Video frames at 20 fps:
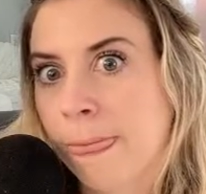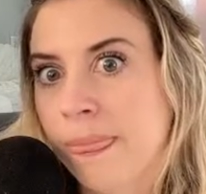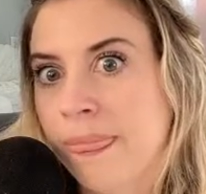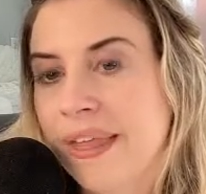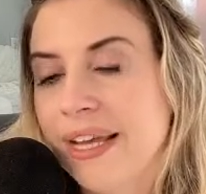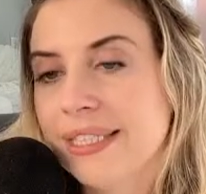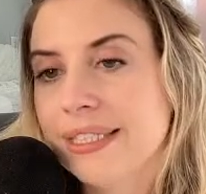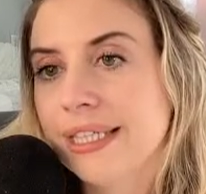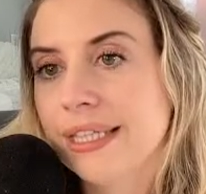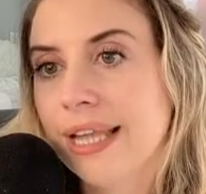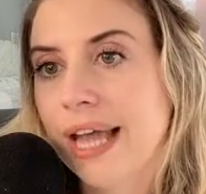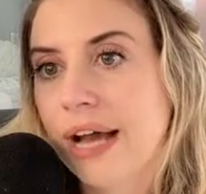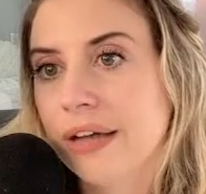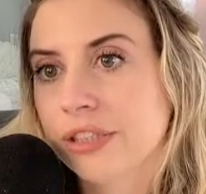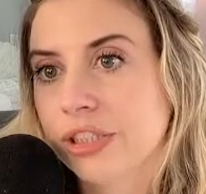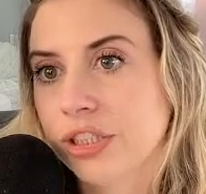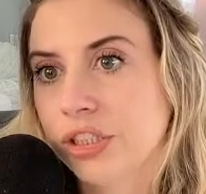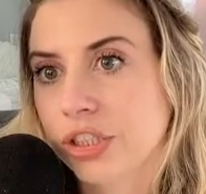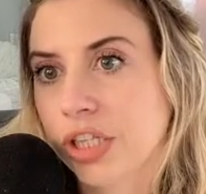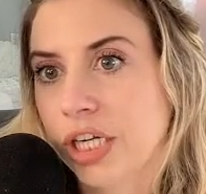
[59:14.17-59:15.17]
This
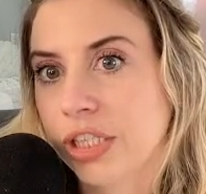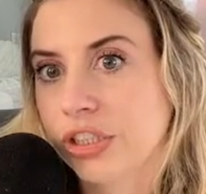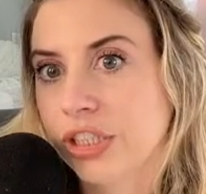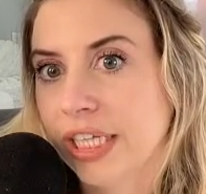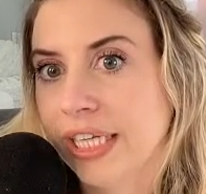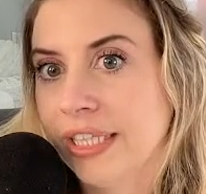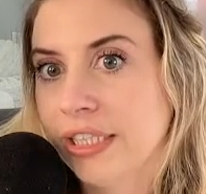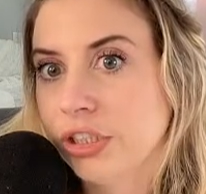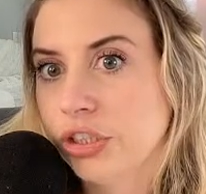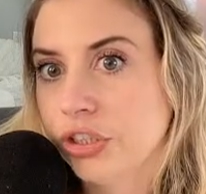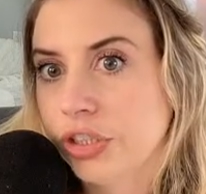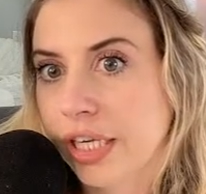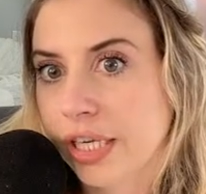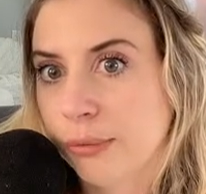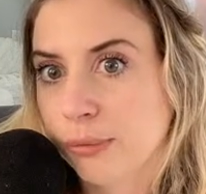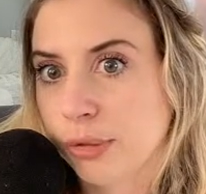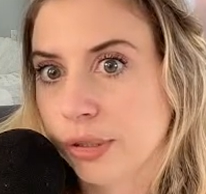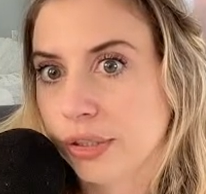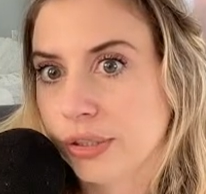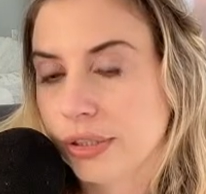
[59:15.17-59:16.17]
allows a judge in its
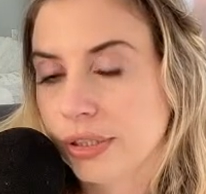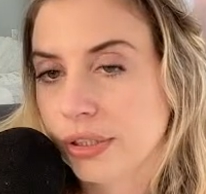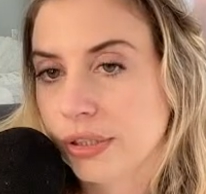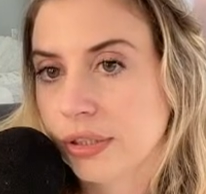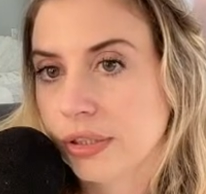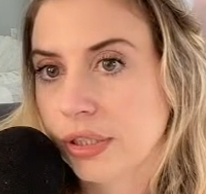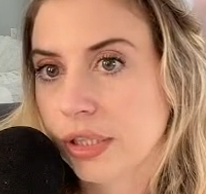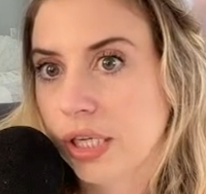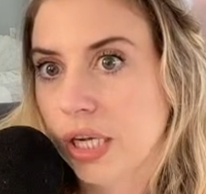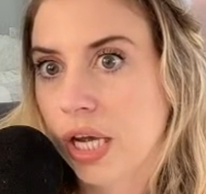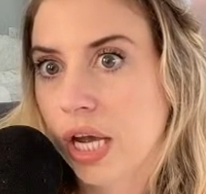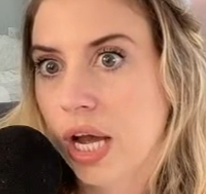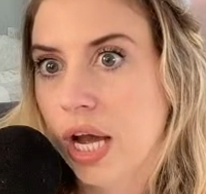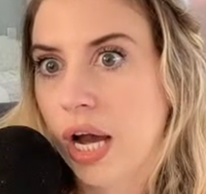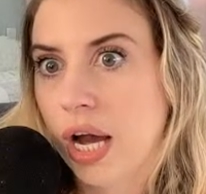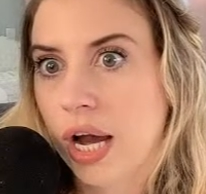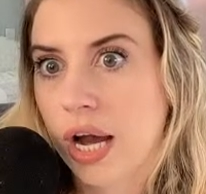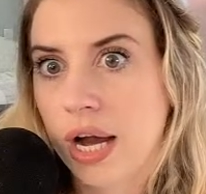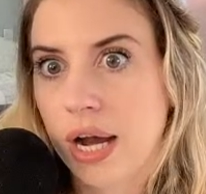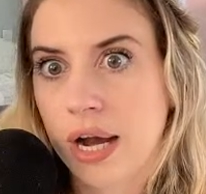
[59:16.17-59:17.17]
chambers
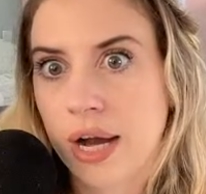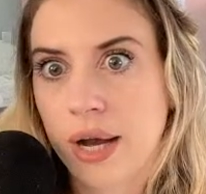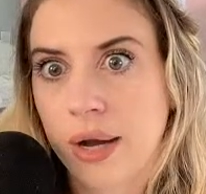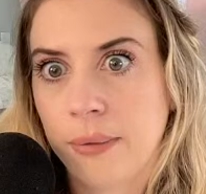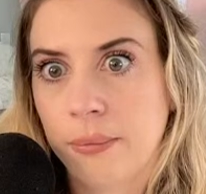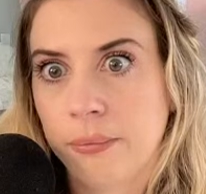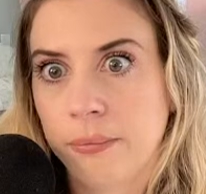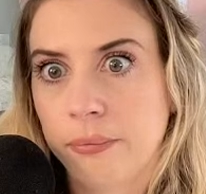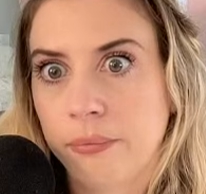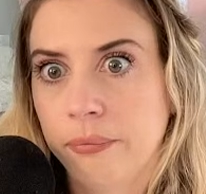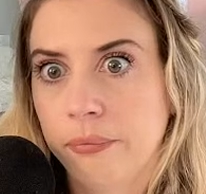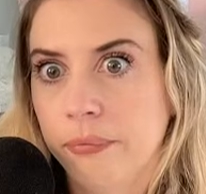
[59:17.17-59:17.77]
to